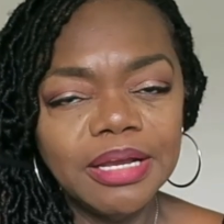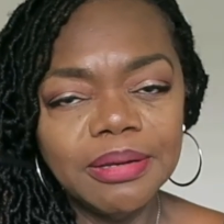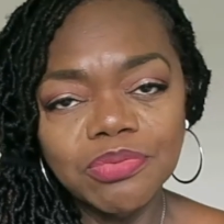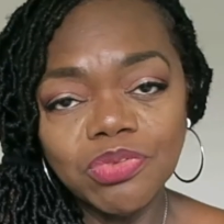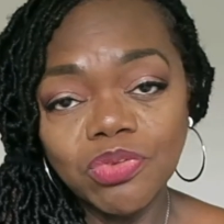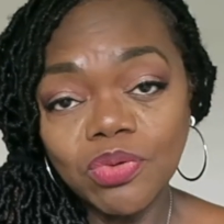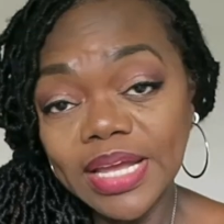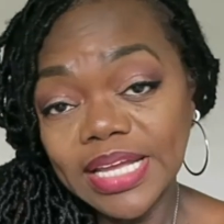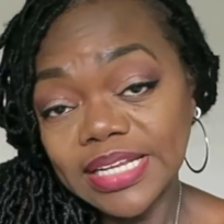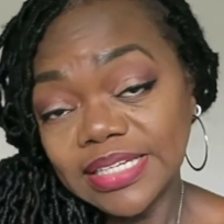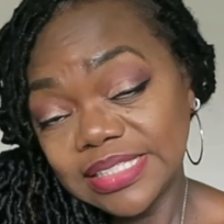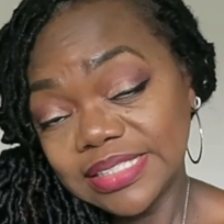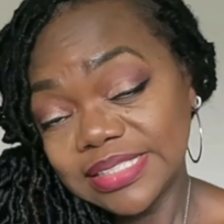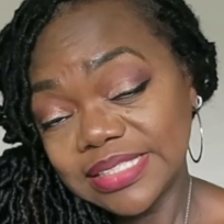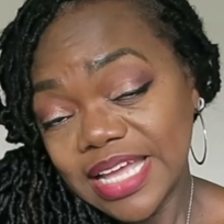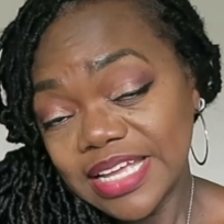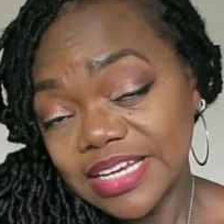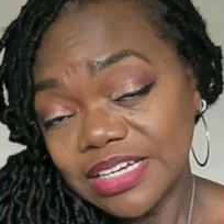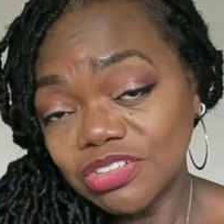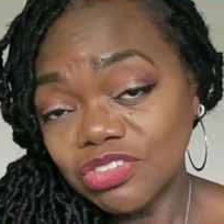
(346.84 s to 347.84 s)
So I
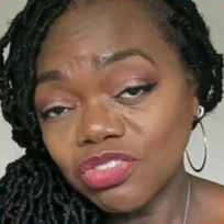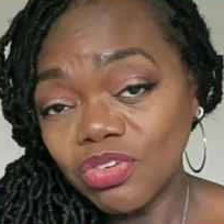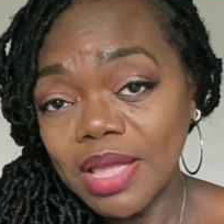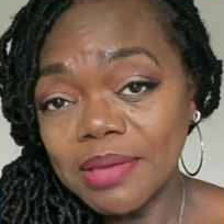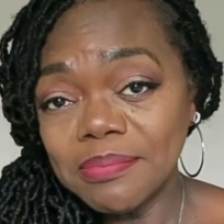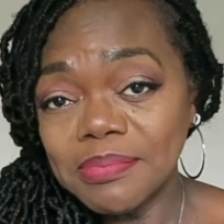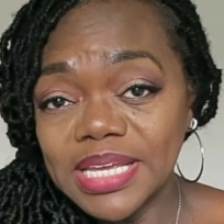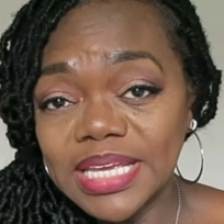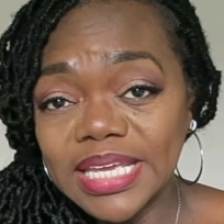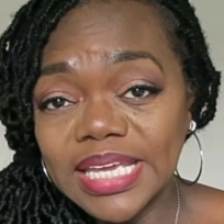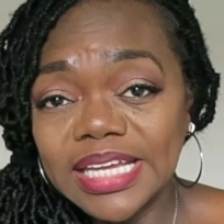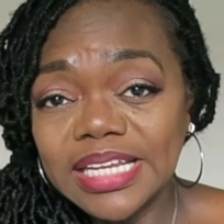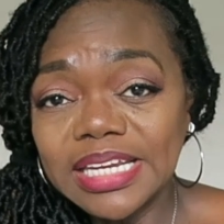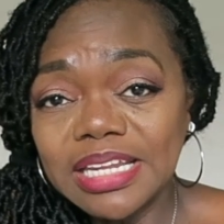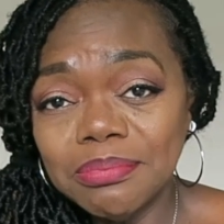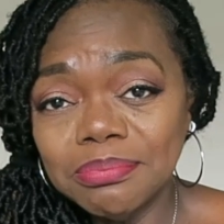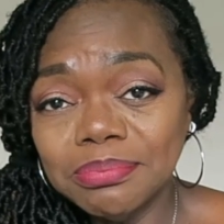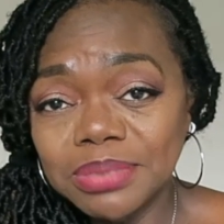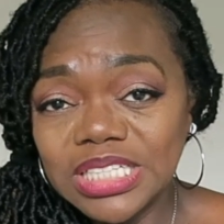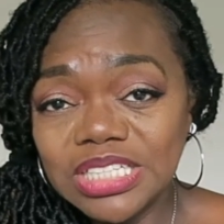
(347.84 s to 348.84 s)
decided to try my hand
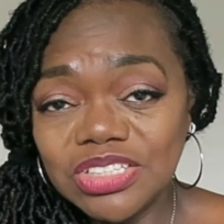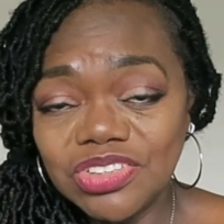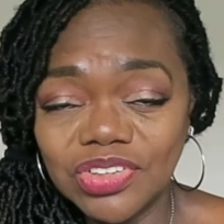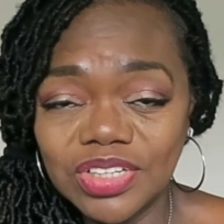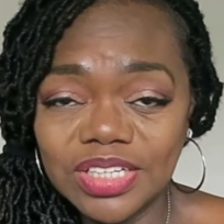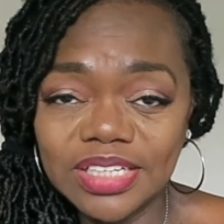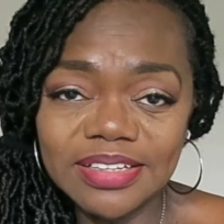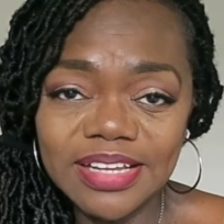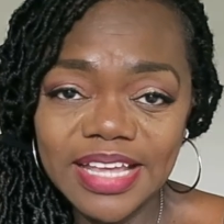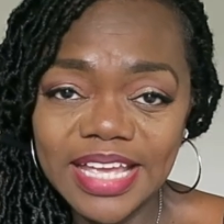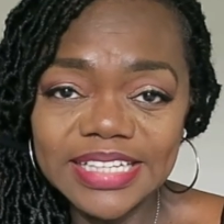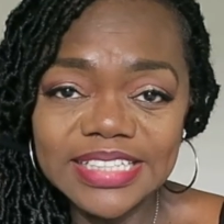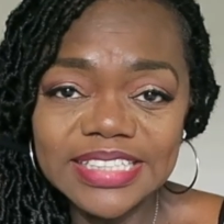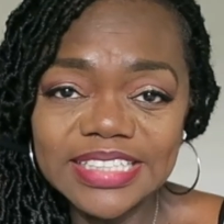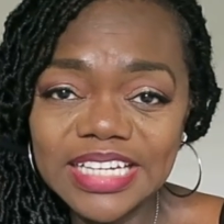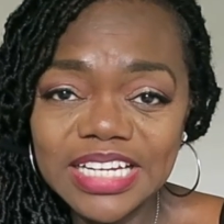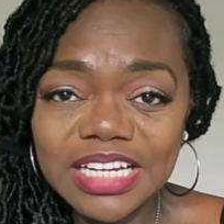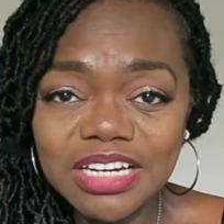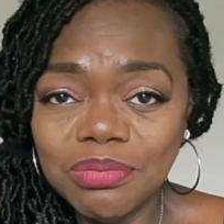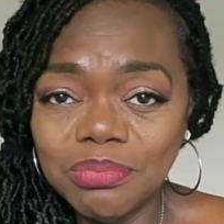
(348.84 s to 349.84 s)
at bleaching. Hadn't
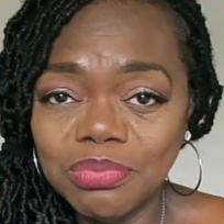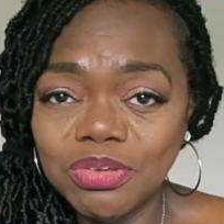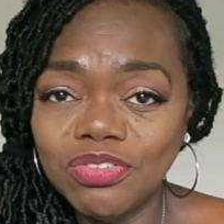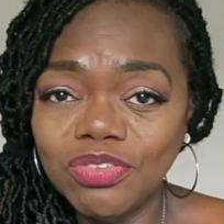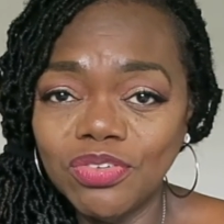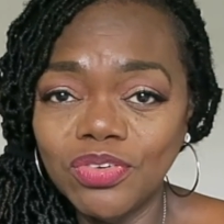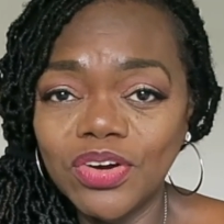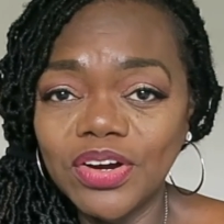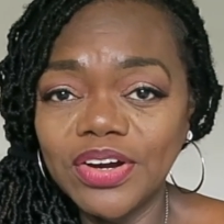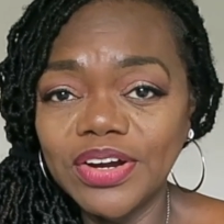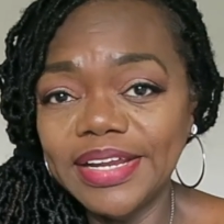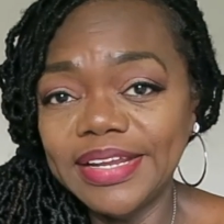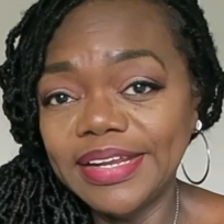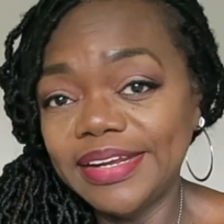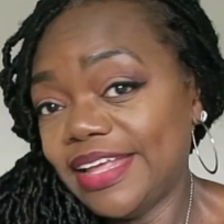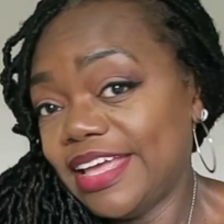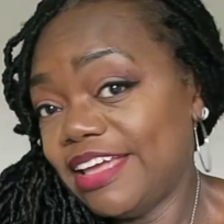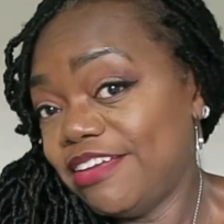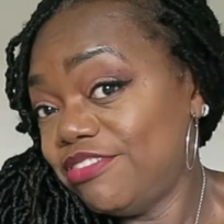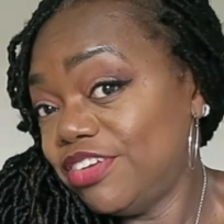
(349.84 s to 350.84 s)
done it before,
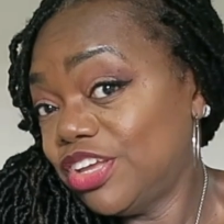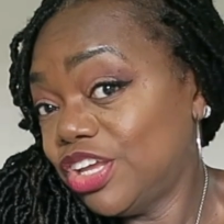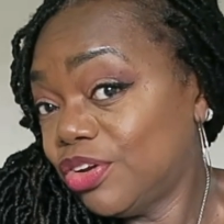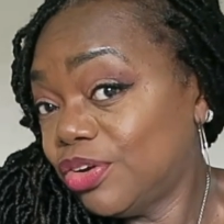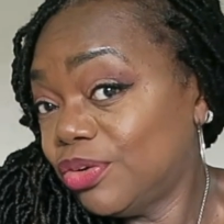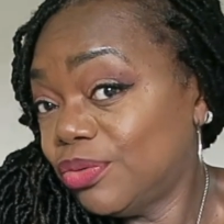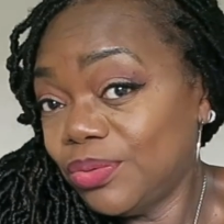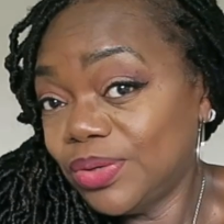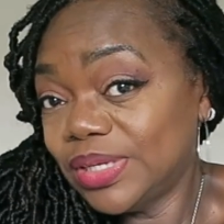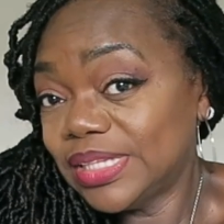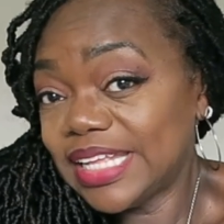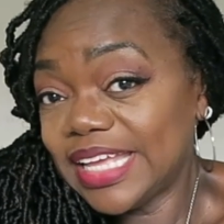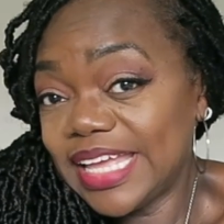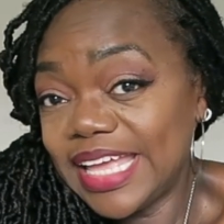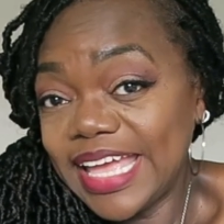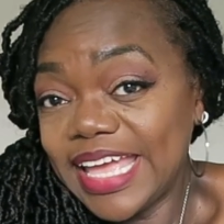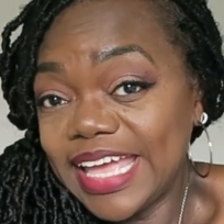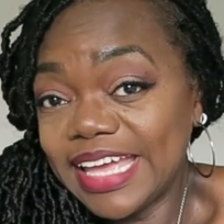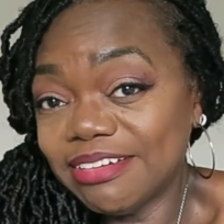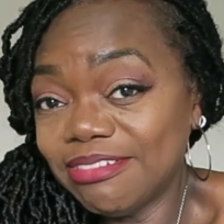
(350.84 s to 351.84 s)
and I figured, what the
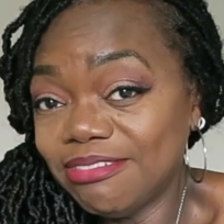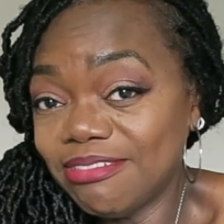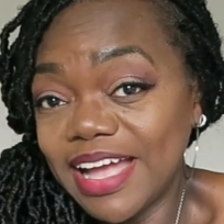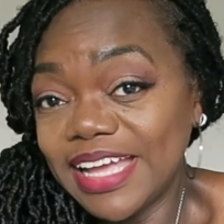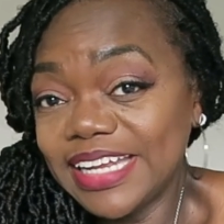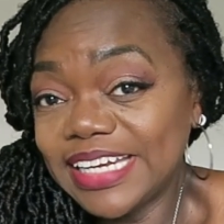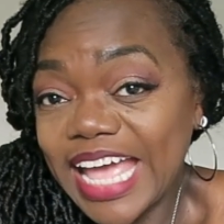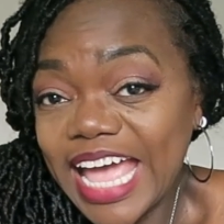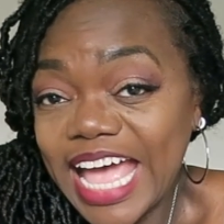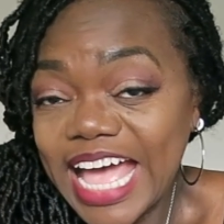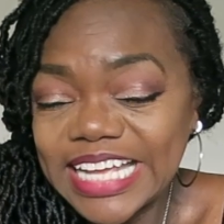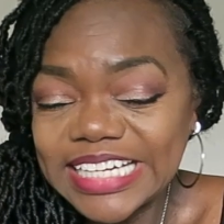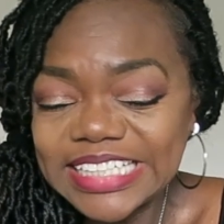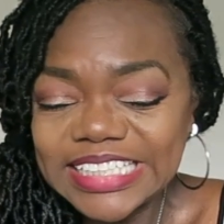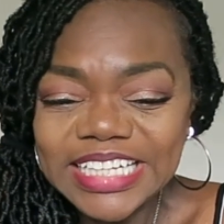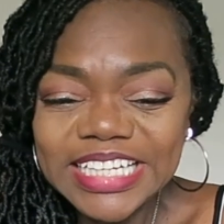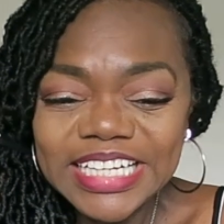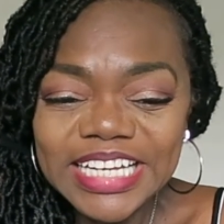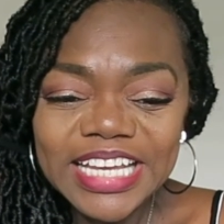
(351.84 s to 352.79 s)
heck, why not?